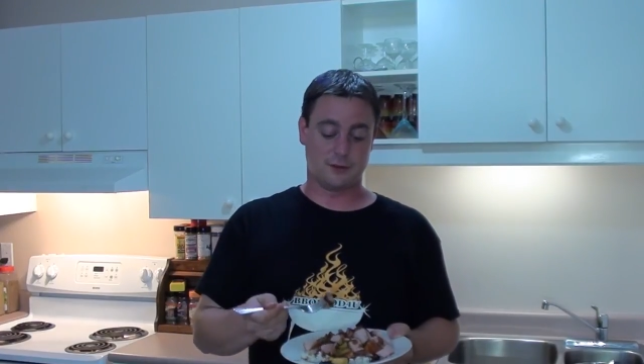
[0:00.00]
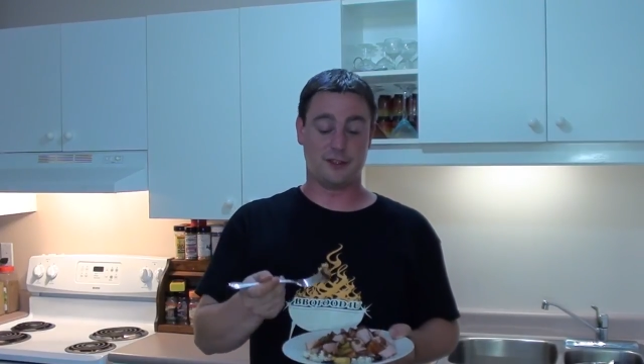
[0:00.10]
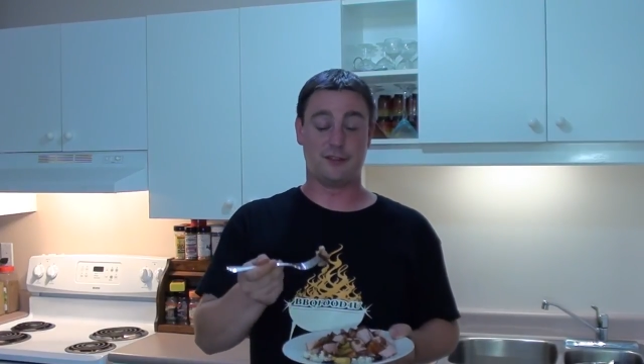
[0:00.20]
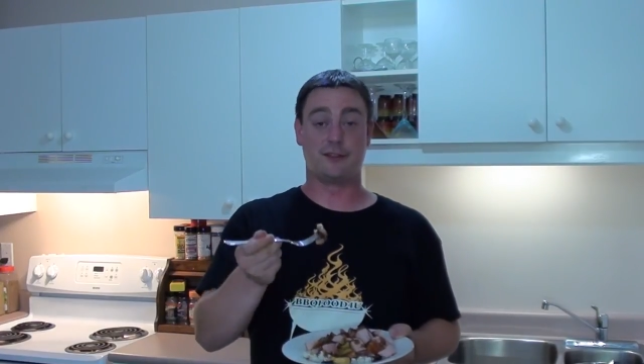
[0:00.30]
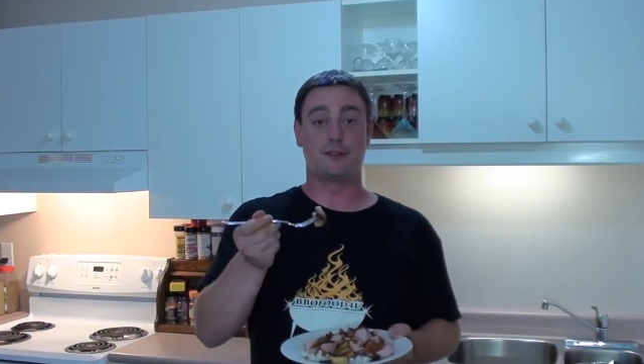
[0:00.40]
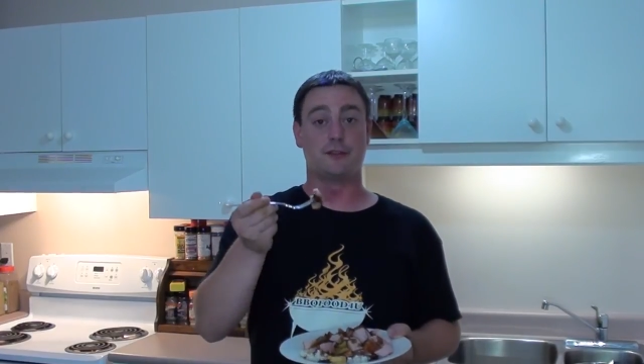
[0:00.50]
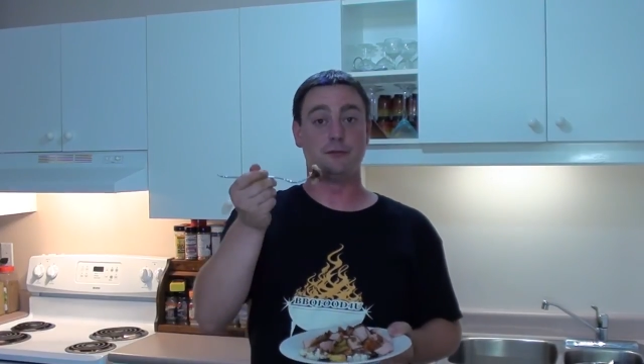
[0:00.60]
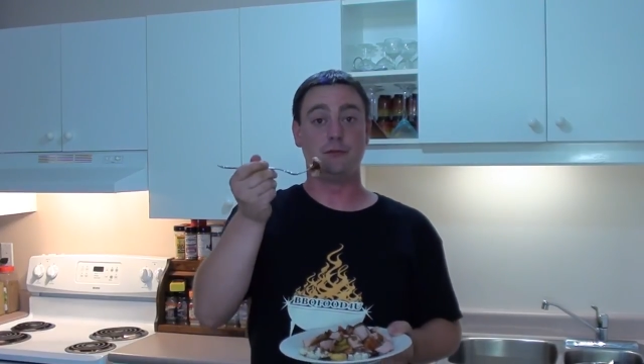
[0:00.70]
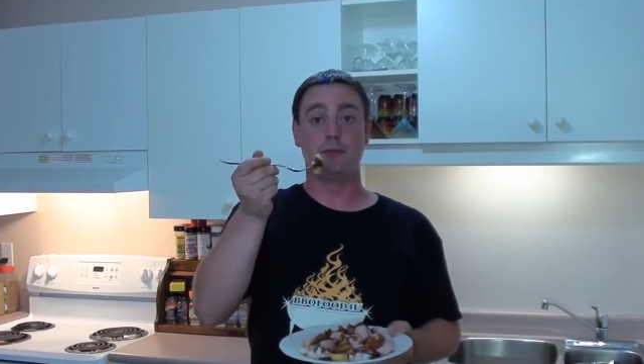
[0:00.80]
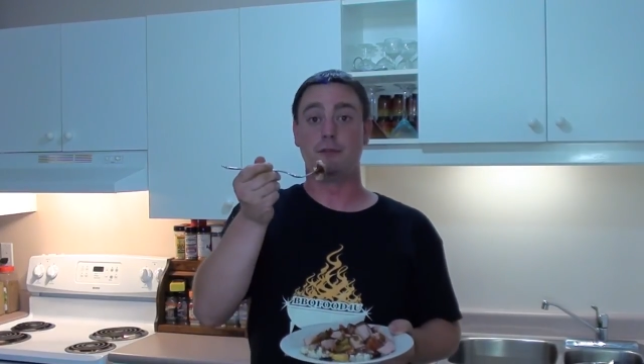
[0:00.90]
It's easy to
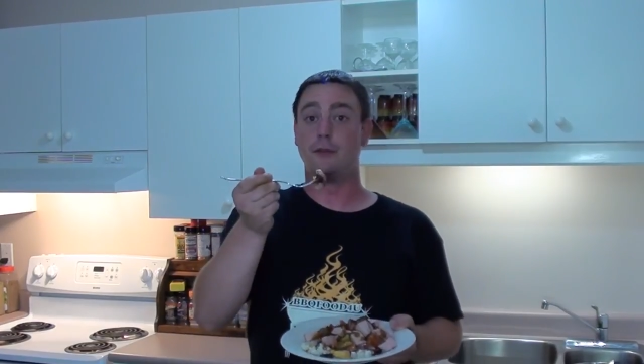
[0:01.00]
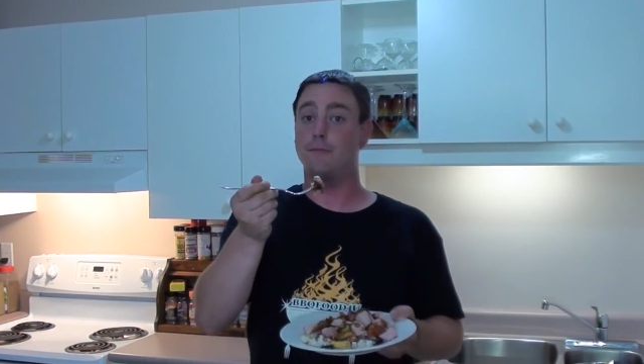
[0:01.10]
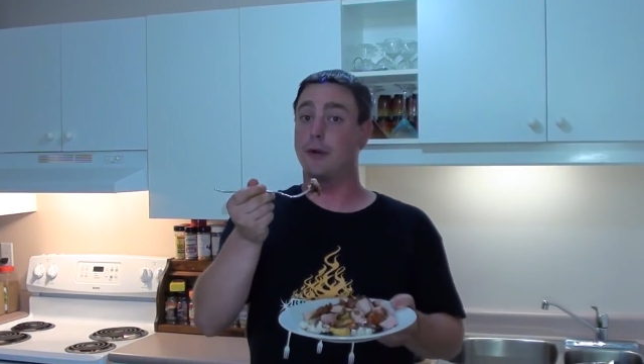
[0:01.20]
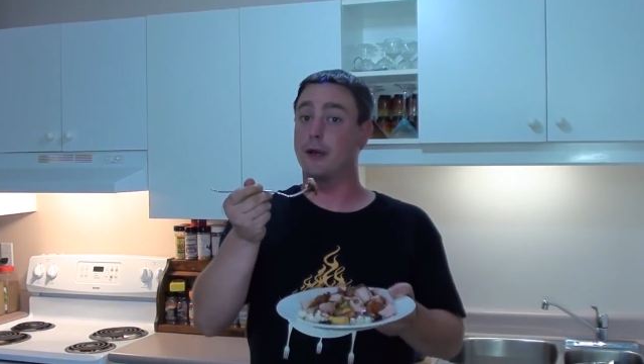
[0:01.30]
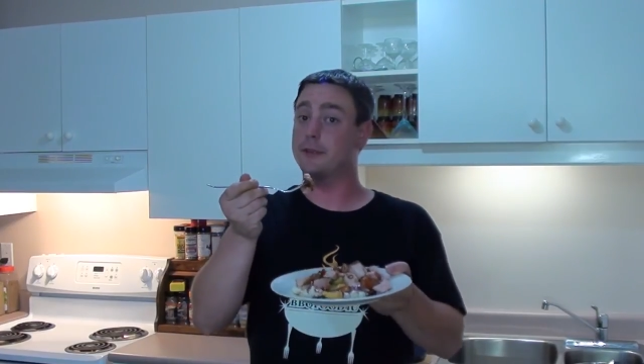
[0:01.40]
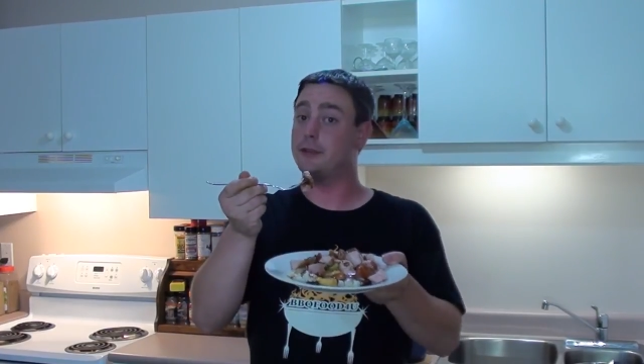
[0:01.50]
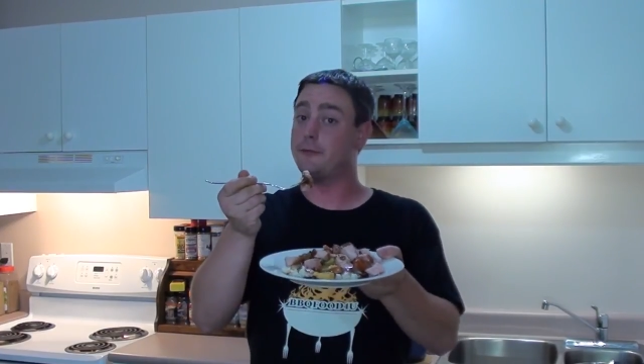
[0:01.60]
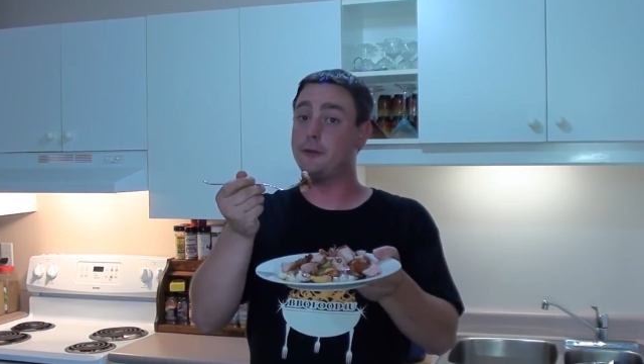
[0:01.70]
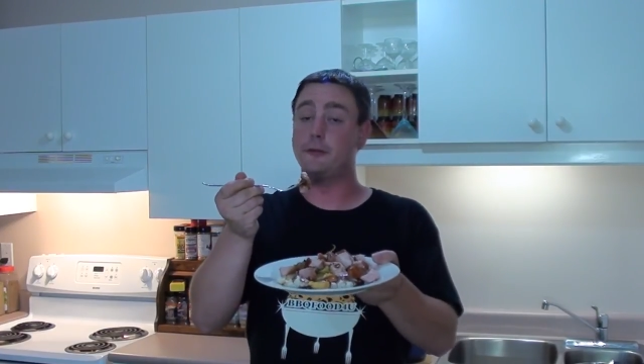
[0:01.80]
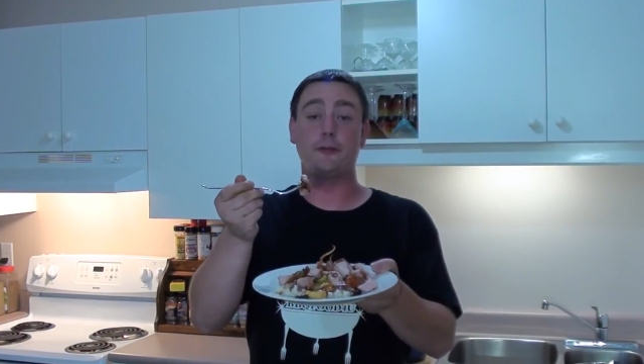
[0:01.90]
do. Barbecue
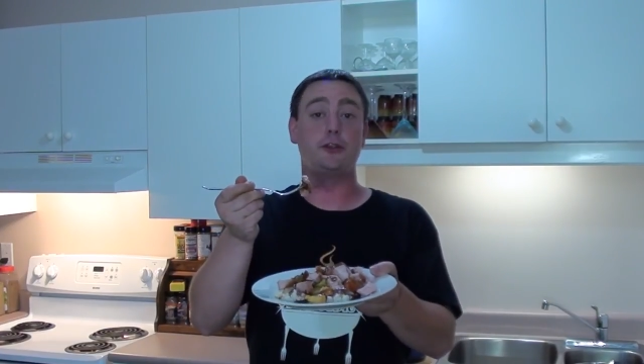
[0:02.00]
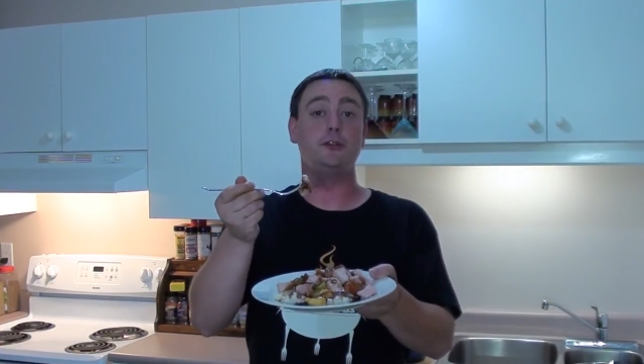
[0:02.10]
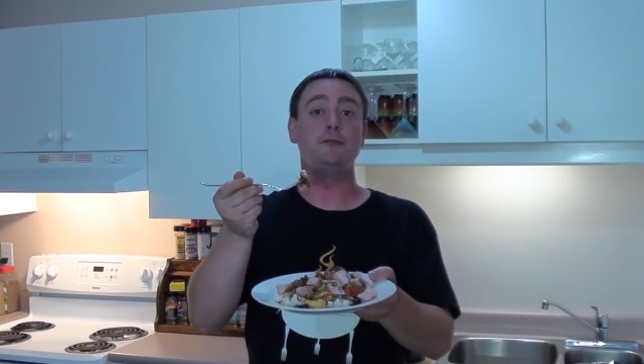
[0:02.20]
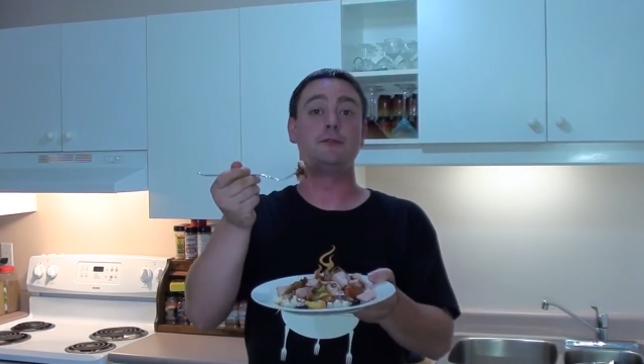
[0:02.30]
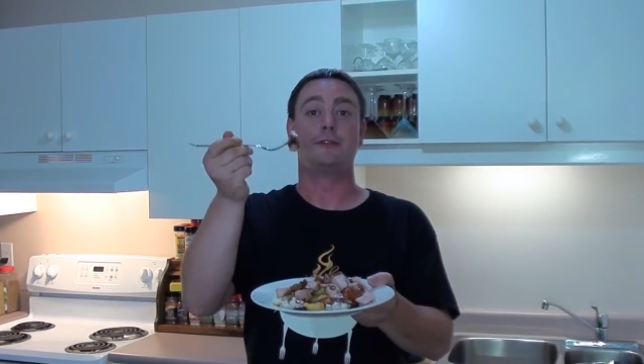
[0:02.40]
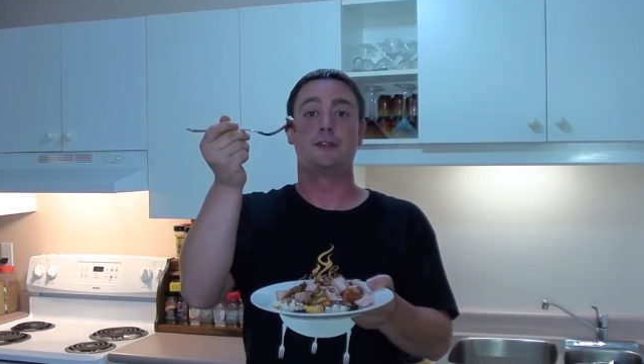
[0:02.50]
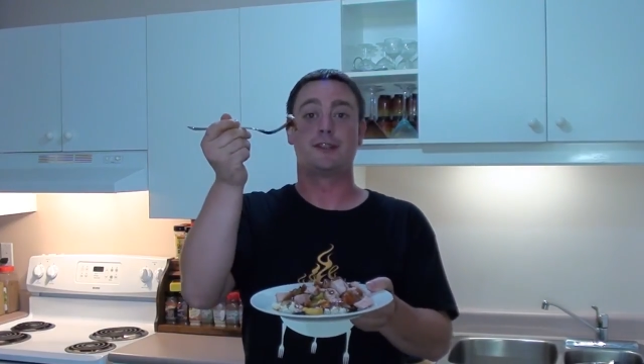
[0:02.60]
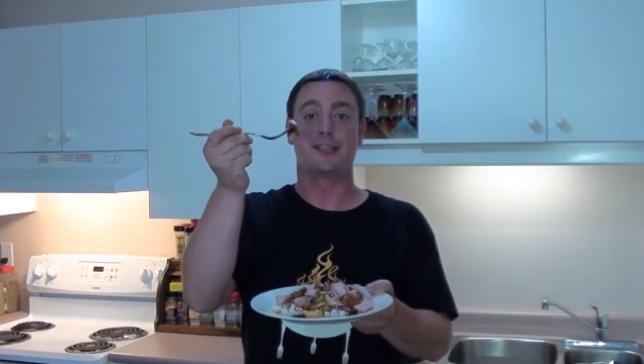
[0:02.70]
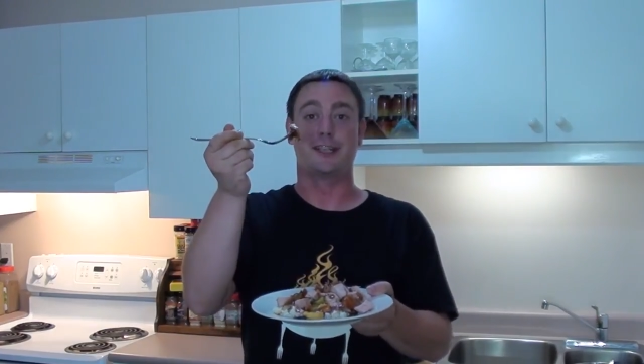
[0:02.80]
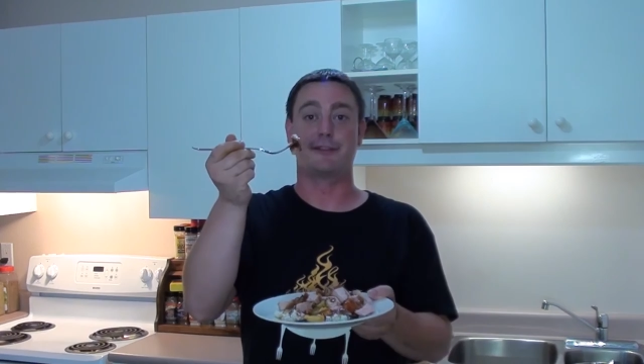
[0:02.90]
food for you.
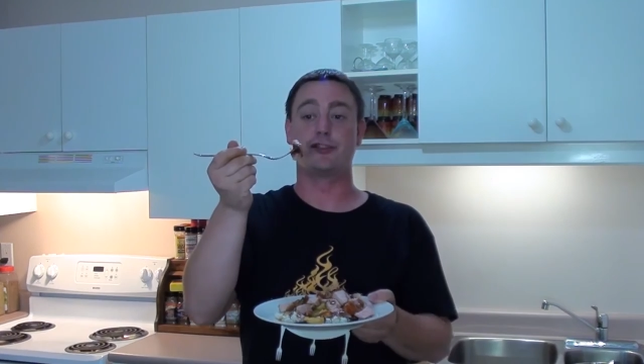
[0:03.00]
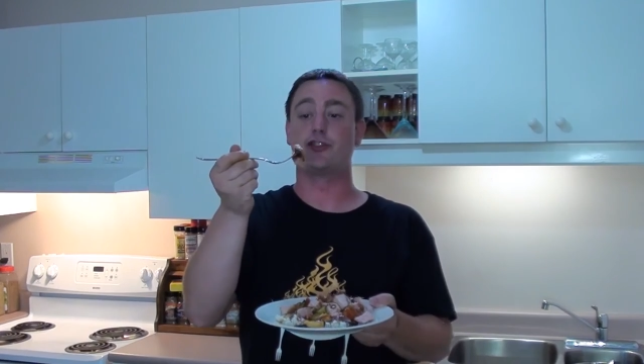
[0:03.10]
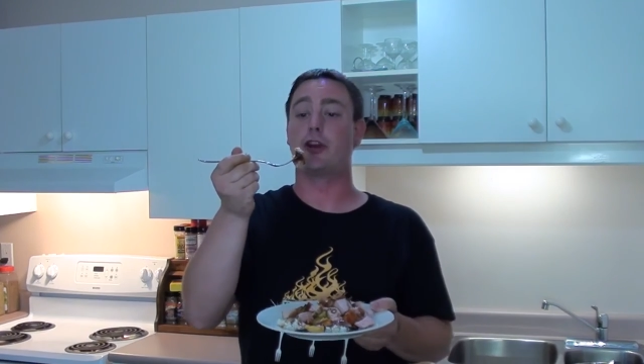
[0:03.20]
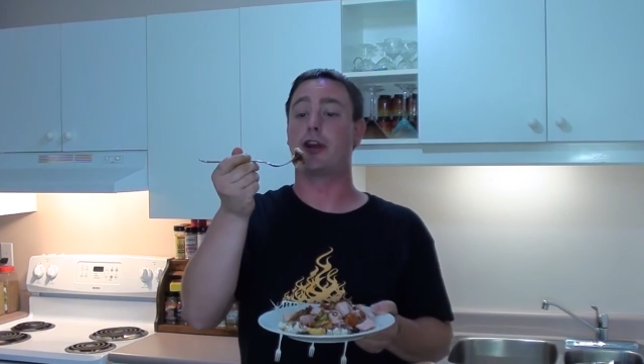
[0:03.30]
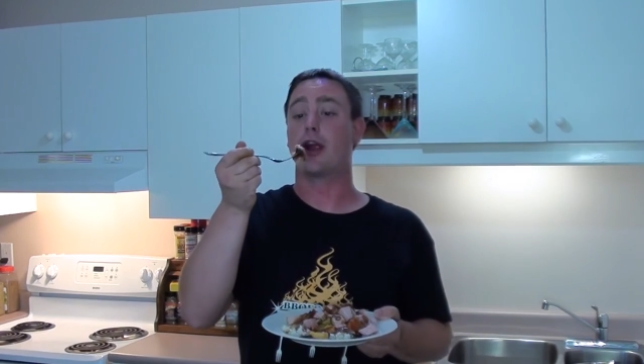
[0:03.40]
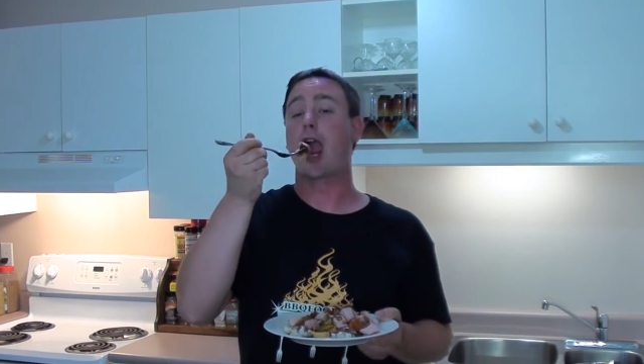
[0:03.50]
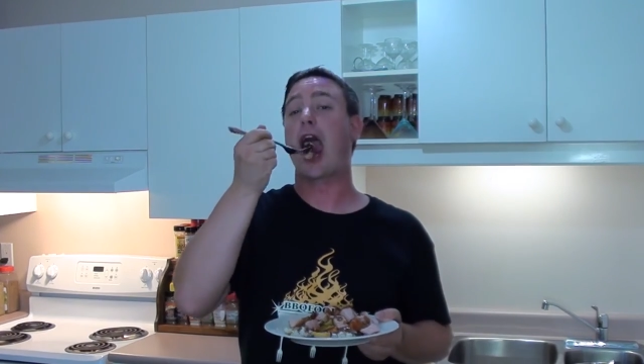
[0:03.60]
Give it a try.